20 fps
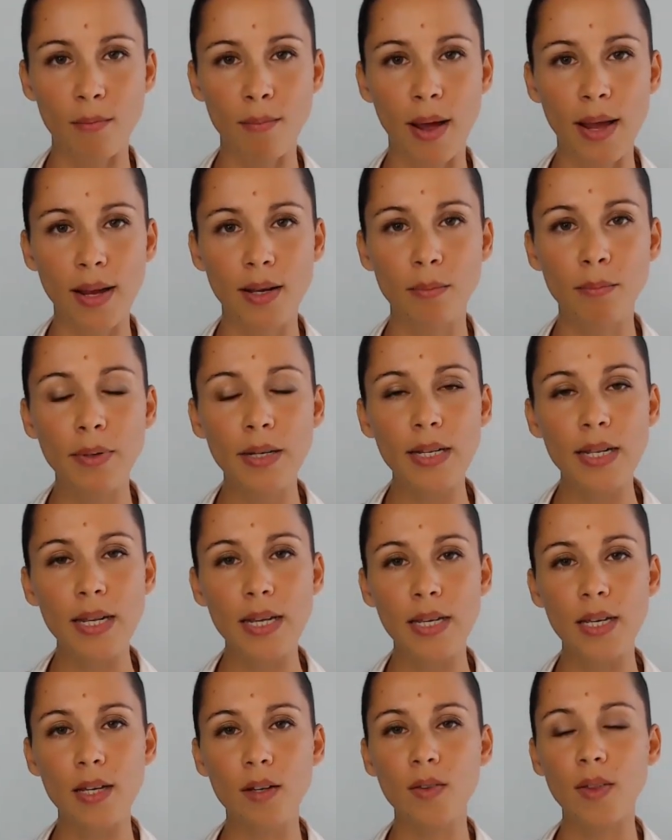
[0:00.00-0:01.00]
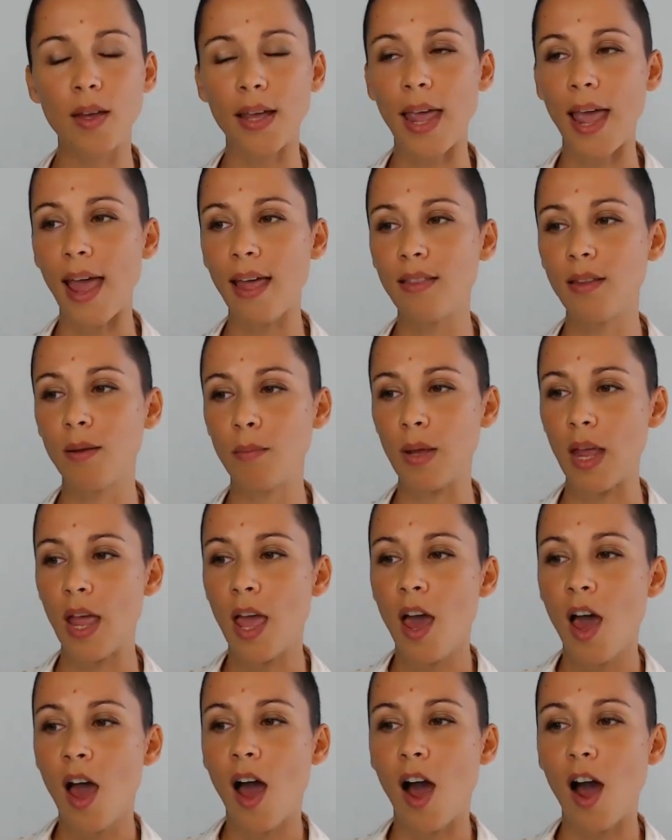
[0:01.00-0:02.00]
in my Completely Healed
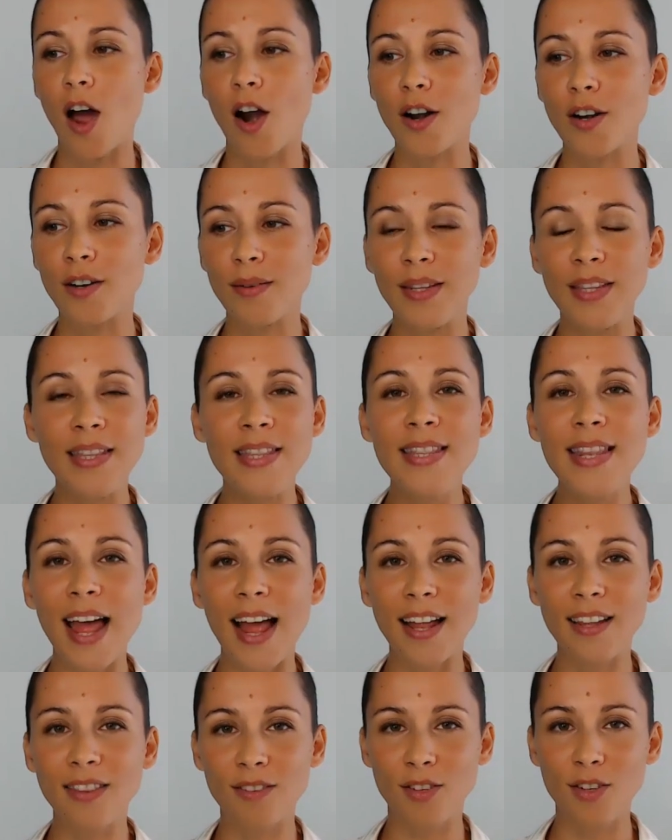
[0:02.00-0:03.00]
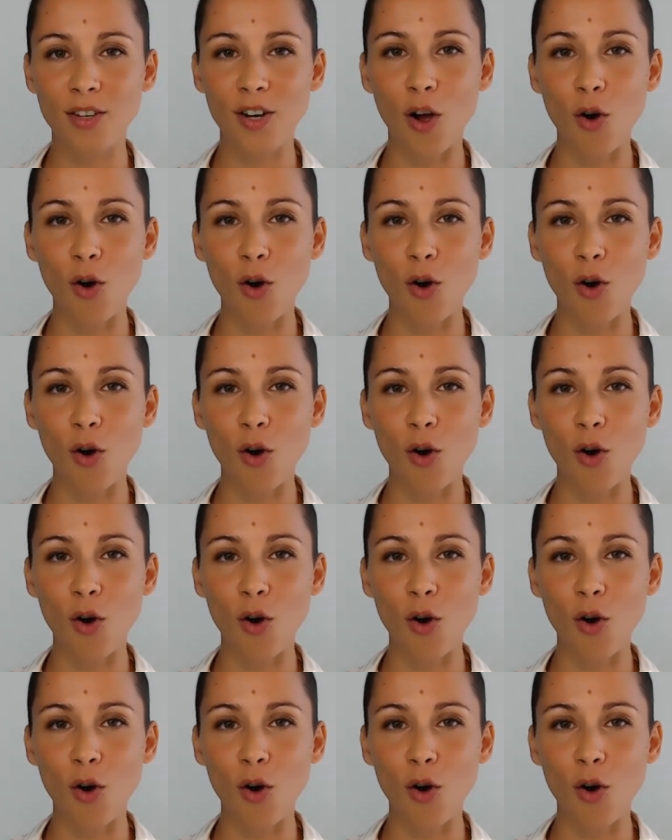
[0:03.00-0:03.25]
Academy are not,